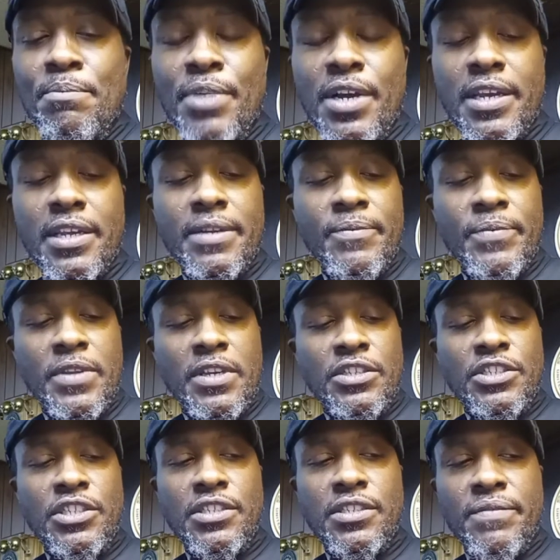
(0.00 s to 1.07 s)
But
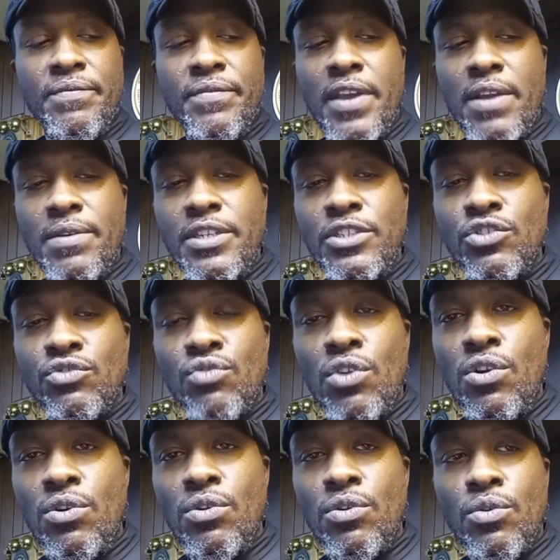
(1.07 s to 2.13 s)
she's a very
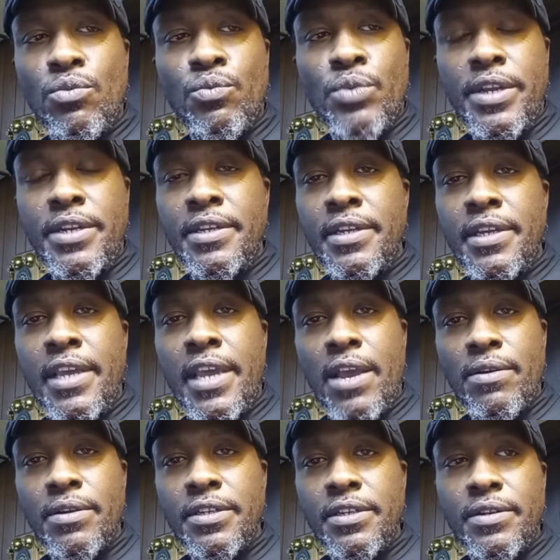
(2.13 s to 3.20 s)
strong written
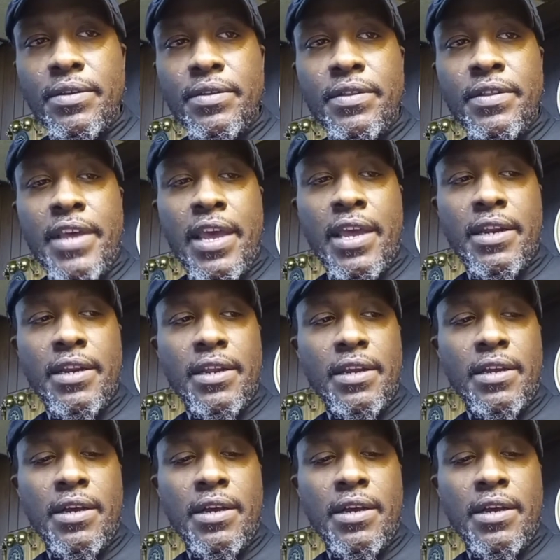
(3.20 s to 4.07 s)
character that